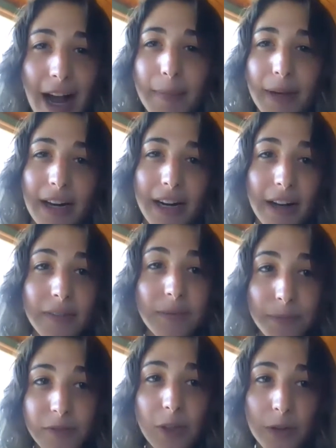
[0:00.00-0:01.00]
I may not have
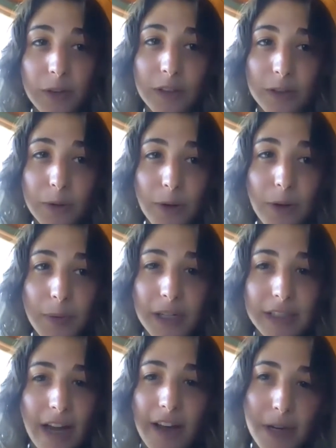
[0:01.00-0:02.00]
total control
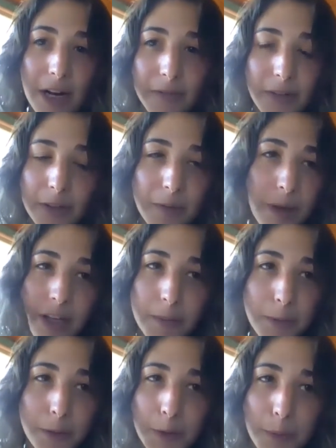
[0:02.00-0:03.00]
because I've been outvoted by the